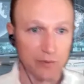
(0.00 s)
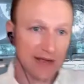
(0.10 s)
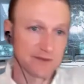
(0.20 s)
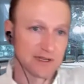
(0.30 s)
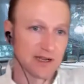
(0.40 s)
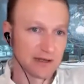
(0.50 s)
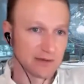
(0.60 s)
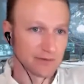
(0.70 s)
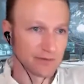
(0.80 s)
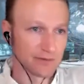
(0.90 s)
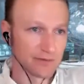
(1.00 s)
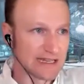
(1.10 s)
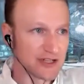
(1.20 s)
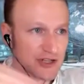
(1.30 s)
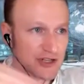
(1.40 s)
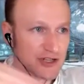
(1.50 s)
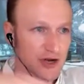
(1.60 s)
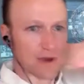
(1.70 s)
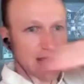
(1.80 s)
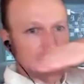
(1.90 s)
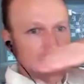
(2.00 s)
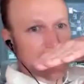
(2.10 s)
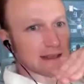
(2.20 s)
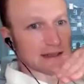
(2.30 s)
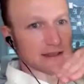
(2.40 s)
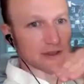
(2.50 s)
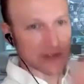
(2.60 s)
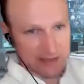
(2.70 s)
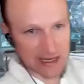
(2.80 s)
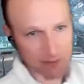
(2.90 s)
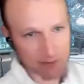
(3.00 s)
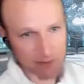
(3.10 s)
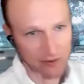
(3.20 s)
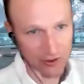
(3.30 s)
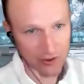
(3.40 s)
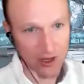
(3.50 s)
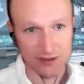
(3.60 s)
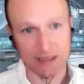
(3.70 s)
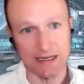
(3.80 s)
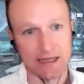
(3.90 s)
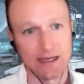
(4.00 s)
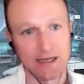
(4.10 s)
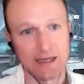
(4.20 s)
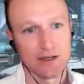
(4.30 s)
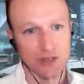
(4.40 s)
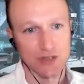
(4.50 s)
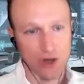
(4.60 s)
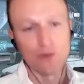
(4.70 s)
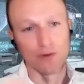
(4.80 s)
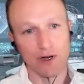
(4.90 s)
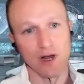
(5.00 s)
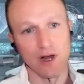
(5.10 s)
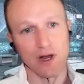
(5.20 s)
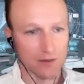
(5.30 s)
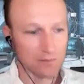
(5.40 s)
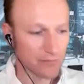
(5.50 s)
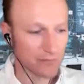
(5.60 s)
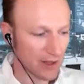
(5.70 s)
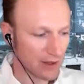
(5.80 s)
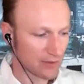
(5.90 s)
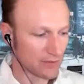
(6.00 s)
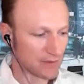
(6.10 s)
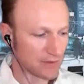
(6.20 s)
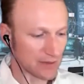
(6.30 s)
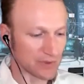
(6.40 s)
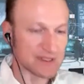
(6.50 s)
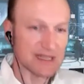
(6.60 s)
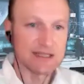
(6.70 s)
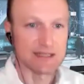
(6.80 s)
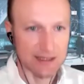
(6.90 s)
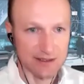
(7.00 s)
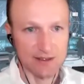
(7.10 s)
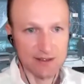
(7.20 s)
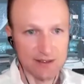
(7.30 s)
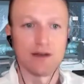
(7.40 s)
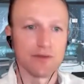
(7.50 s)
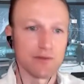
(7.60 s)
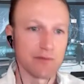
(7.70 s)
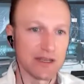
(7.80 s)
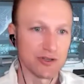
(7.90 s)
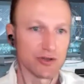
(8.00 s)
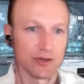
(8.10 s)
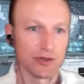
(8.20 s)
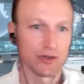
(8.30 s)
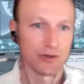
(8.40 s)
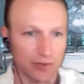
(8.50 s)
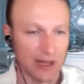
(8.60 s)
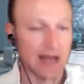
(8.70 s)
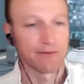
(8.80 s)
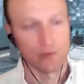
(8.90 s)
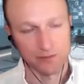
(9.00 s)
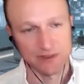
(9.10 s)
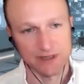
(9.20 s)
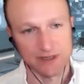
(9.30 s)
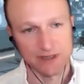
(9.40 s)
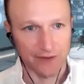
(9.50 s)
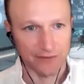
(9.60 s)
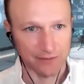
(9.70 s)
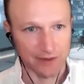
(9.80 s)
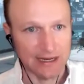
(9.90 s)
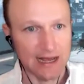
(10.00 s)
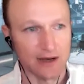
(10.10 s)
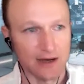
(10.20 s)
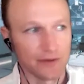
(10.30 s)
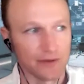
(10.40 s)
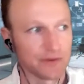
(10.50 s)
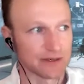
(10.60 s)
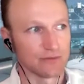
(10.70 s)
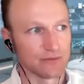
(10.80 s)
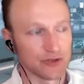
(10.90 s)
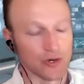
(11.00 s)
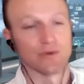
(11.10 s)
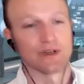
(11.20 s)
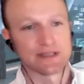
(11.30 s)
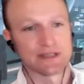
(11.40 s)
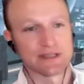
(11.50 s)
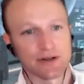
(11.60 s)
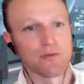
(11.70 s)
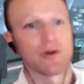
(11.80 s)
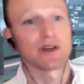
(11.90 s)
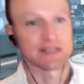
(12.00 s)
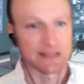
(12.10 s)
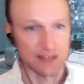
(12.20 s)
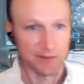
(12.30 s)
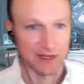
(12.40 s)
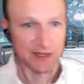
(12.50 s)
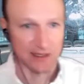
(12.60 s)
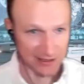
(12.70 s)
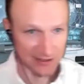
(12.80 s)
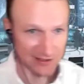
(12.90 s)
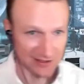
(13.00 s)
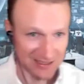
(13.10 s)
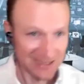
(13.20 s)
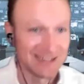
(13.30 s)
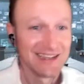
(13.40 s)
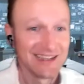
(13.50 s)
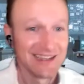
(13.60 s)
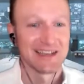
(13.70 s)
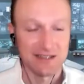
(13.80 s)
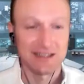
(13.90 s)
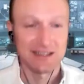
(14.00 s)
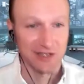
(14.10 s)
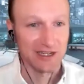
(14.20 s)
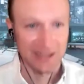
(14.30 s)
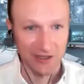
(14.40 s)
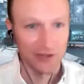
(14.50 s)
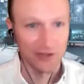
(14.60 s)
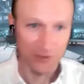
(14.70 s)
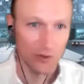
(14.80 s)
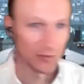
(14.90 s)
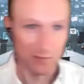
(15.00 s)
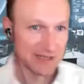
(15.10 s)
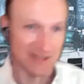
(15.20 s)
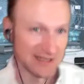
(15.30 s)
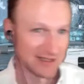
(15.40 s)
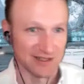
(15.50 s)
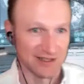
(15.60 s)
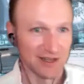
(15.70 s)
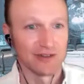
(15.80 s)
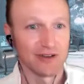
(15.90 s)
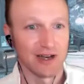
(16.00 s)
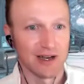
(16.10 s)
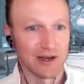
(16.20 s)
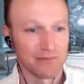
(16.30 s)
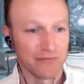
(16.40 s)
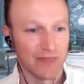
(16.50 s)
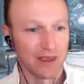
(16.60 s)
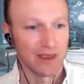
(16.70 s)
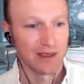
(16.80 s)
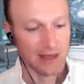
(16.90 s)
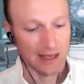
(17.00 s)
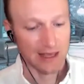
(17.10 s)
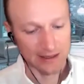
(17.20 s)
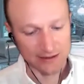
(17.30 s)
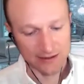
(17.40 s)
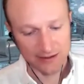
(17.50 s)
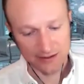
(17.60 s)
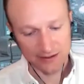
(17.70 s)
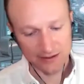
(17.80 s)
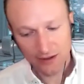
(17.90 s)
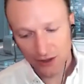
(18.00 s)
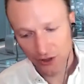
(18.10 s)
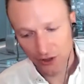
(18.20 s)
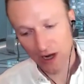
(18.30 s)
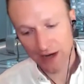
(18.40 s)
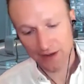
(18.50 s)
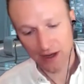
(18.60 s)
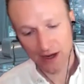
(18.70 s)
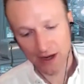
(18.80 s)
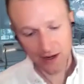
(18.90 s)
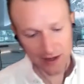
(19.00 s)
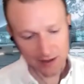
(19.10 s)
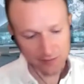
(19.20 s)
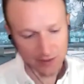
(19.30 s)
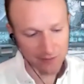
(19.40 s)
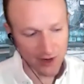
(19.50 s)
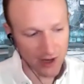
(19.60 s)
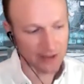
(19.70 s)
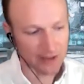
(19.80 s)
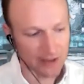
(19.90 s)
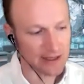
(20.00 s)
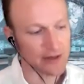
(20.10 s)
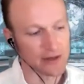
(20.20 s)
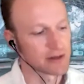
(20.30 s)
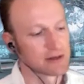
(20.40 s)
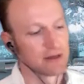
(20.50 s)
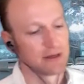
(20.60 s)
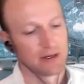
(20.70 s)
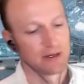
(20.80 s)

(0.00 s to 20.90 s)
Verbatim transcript: we have to kind of ninja our way into escape velocity to mm-hmm. overcome the resistance of the major platforms that are out there right now that don't necessarily want to see something like this succeed because it's going to kill their whole business, you know? Um, and, you know, I, I, I am not here